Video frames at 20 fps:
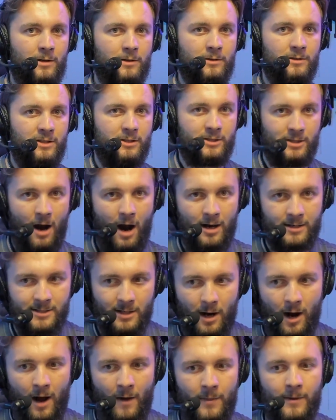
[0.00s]
to talk to
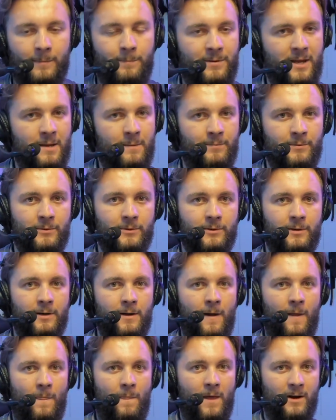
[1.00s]
other people
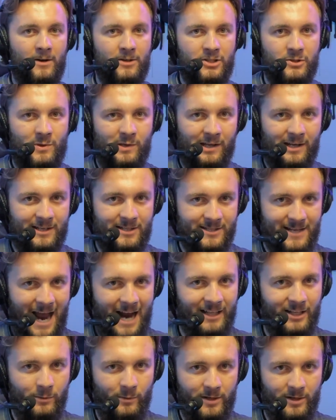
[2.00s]
that are doing
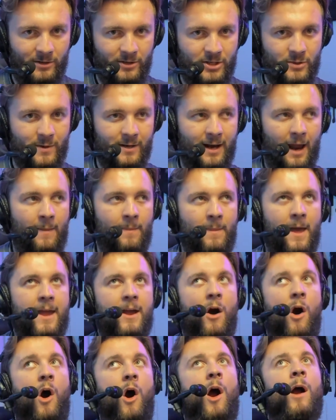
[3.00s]
exactly what you're doing, and they
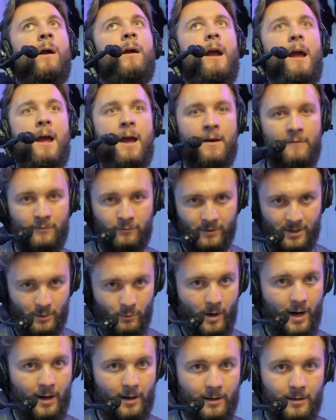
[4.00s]
are
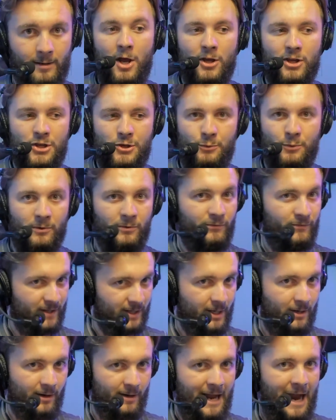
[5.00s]
everywhere. You will
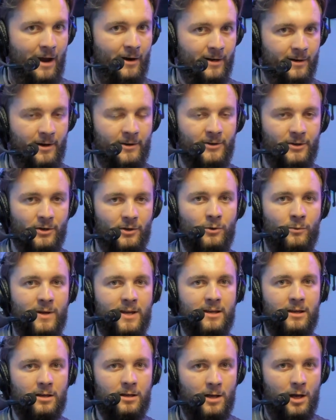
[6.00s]
figure it out in under a
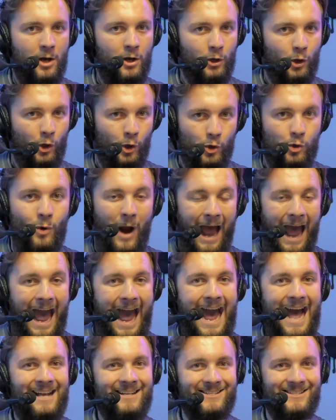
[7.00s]
week who
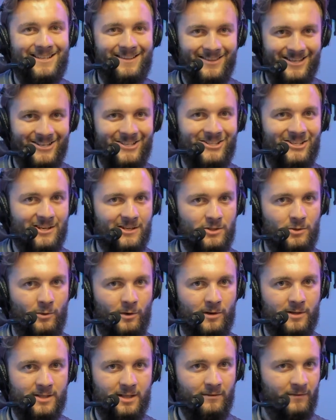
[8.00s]
has these
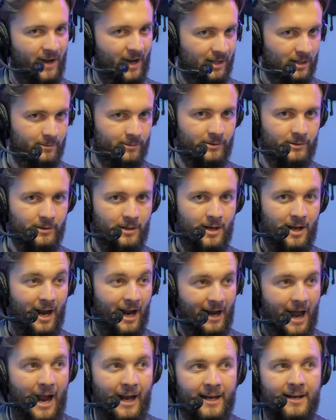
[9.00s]
Discords available.
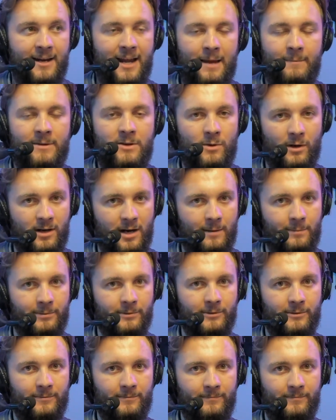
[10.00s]
And I can name you a couple.